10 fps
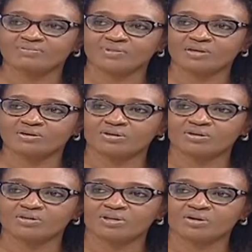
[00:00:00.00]
you know,
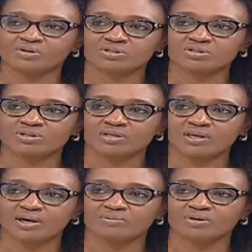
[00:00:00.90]
in the launch
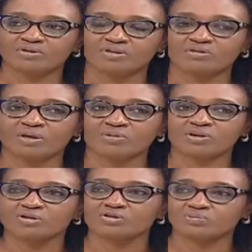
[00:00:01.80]
here, because I was able
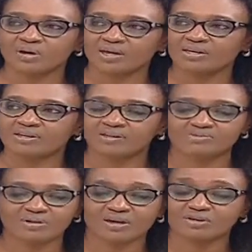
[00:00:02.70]
now to package and
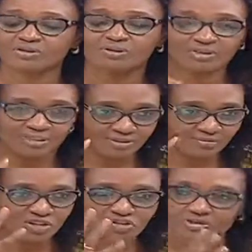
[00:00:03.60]
bring out all the
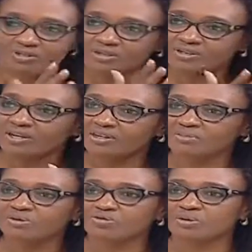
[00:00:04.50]
visions and turn
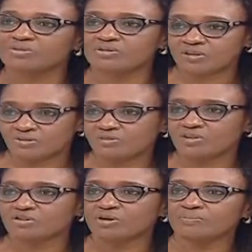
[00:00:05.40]
them into a business
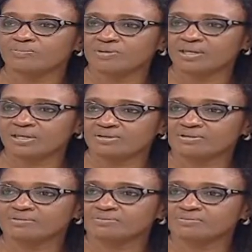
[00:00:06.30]
venture. Dare
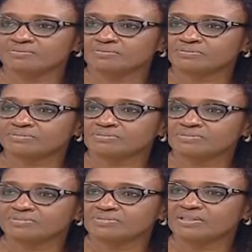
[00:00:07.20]
yourself to separate
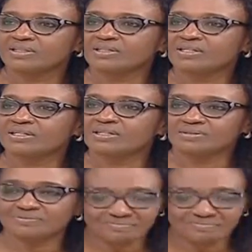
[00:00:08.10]
the artistry and the